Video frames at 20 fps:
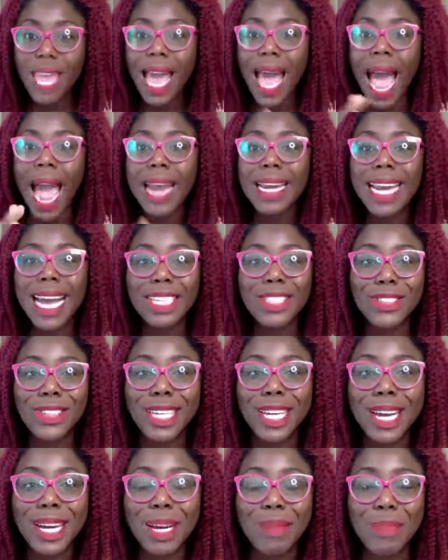Hi,
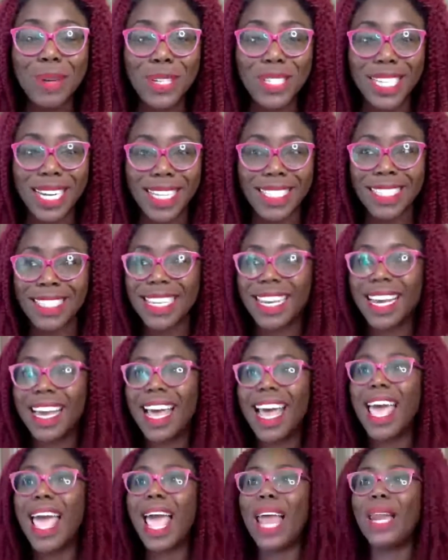Naturally on a Budget.
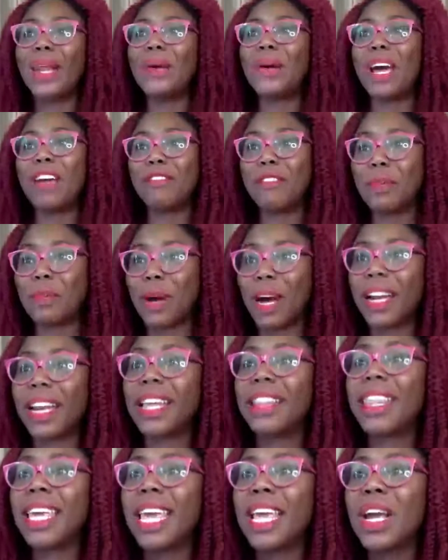Hello,
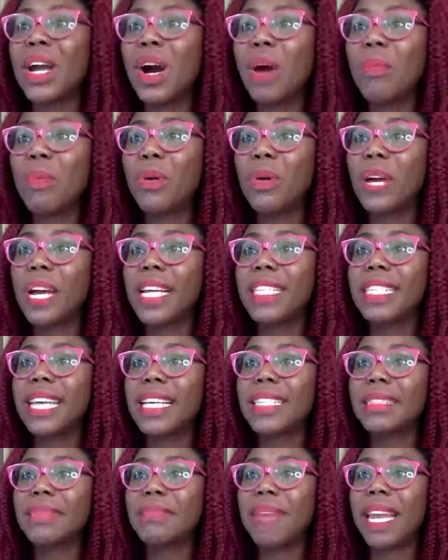everybody, the income
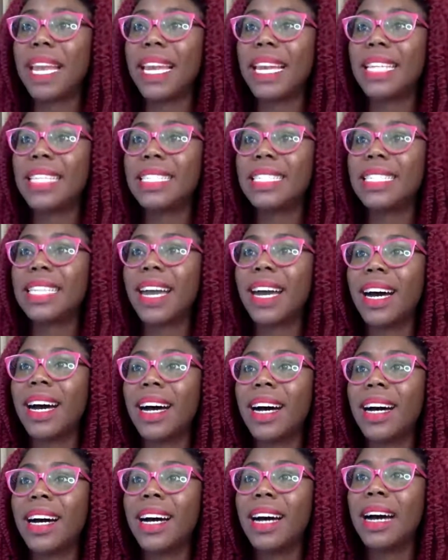creators,
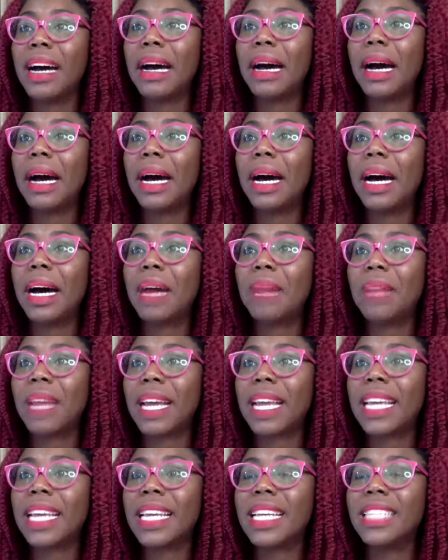Melissa,
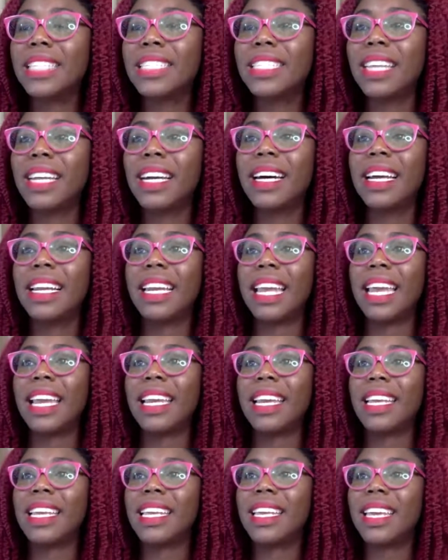Nakisha,
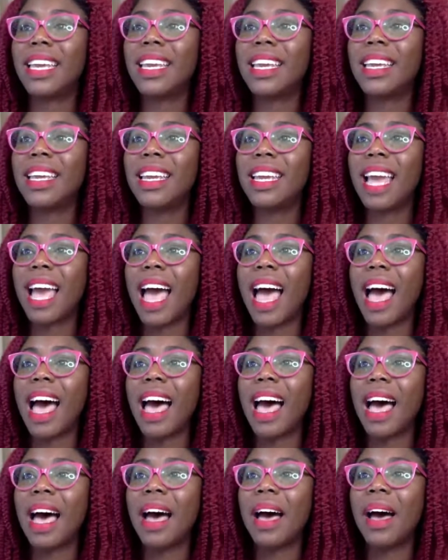Lady Yee,
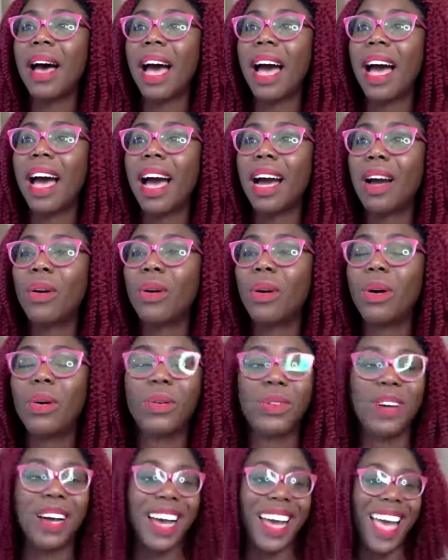
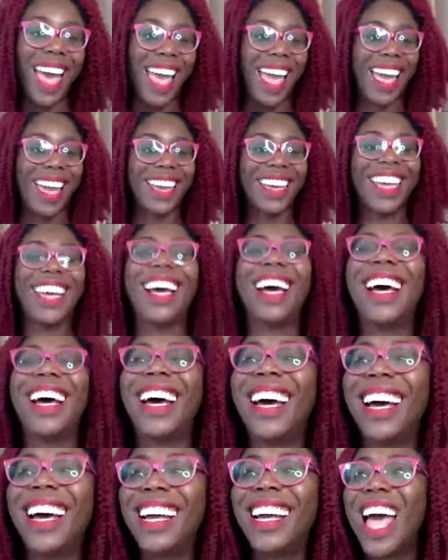oh, hey,
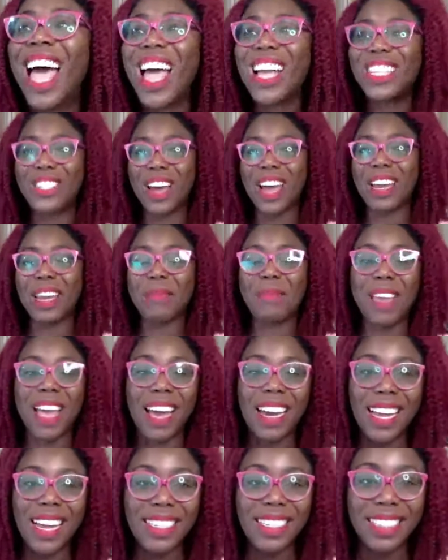joining me
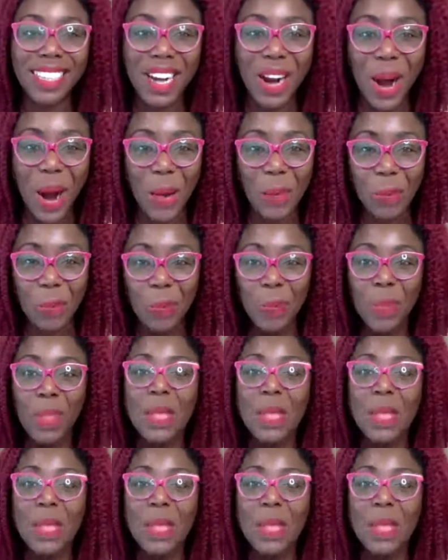on Instagram.